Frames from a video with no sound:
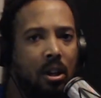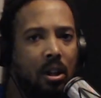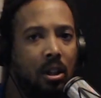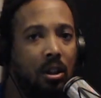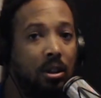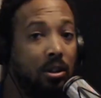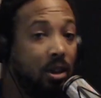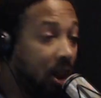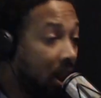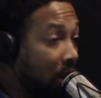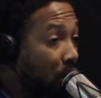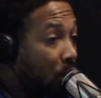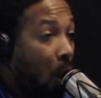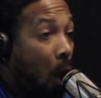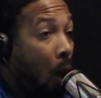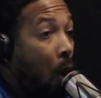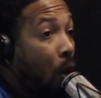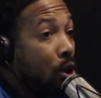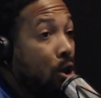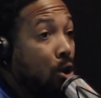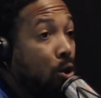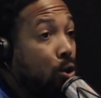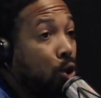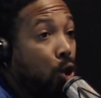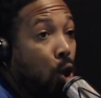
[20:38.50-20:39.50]
Just go
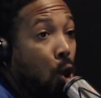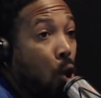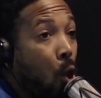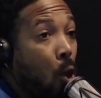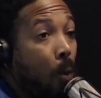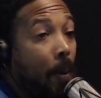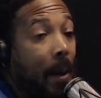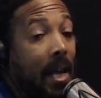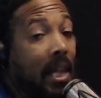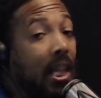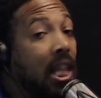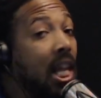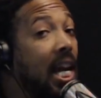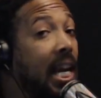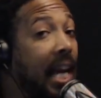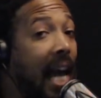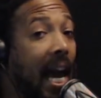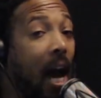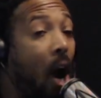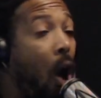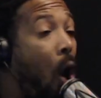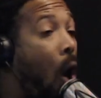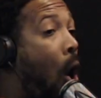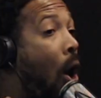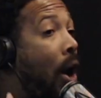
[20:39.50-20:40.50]
on YouTube and look
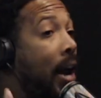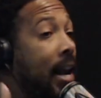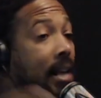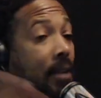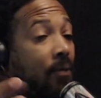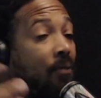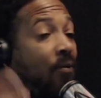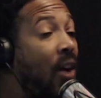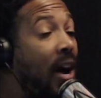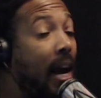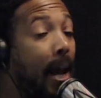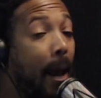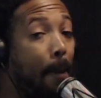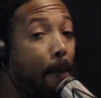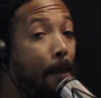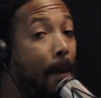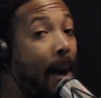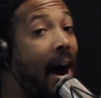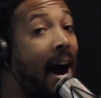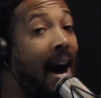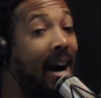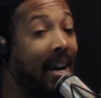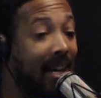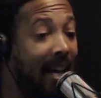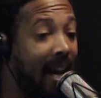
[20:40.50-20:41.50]
at all his fucking
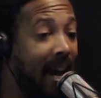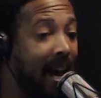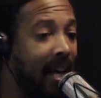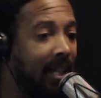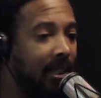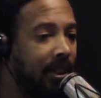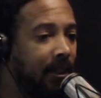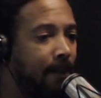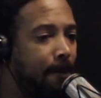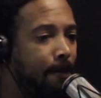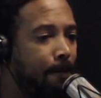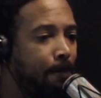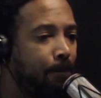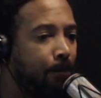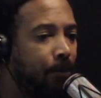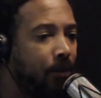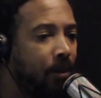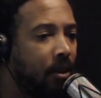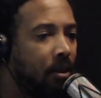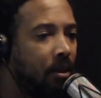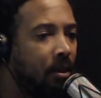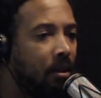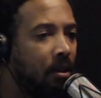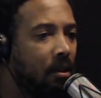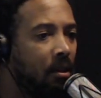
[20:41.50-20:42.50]
podcasts.
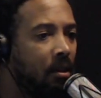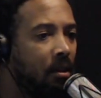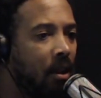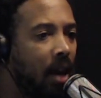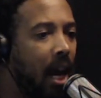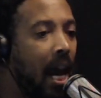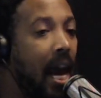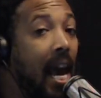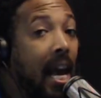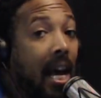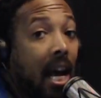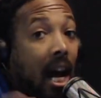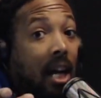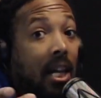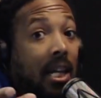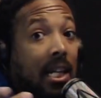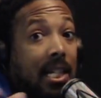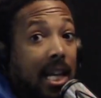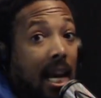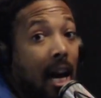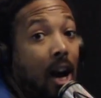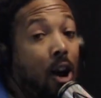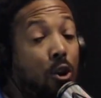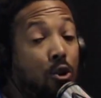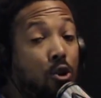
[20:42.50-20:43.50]
And he gonna
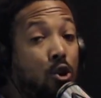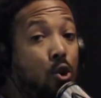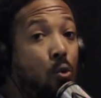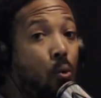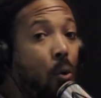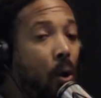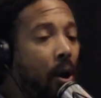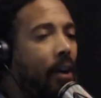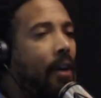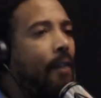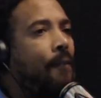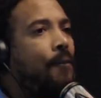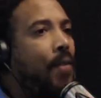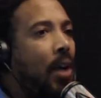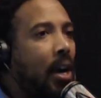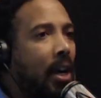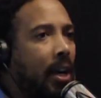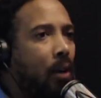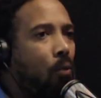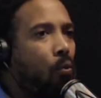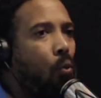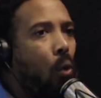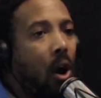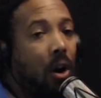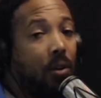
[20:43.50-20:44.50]
tell you where the
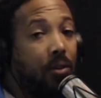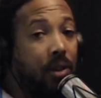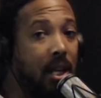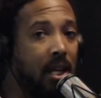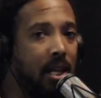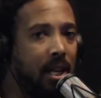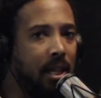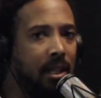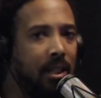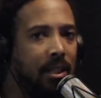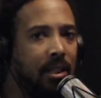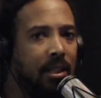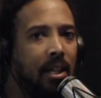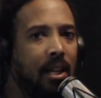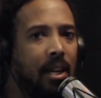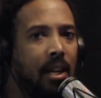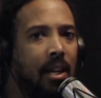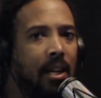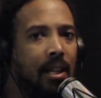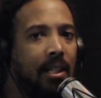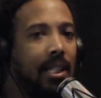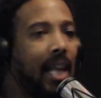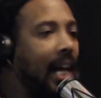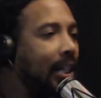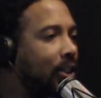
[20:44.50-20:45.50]
fucking wealth is.
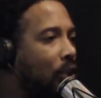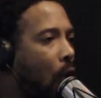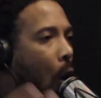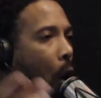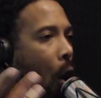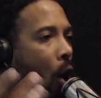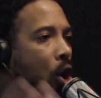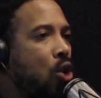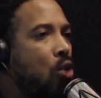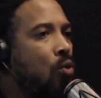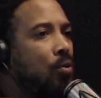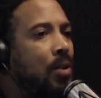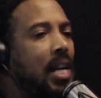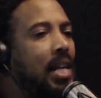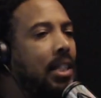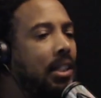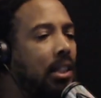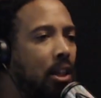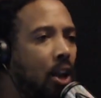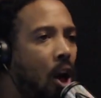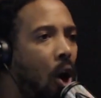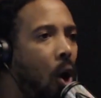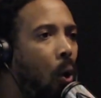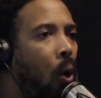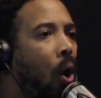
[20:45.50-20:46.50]
That's all you need
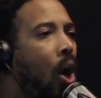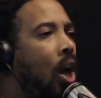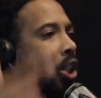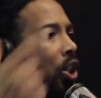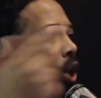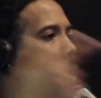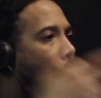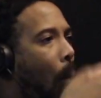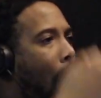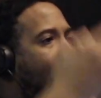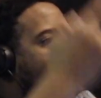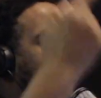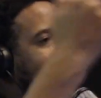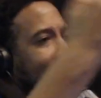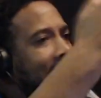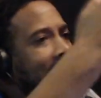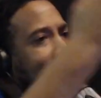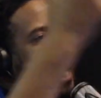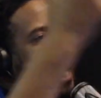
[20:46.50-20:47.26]
to know. So why these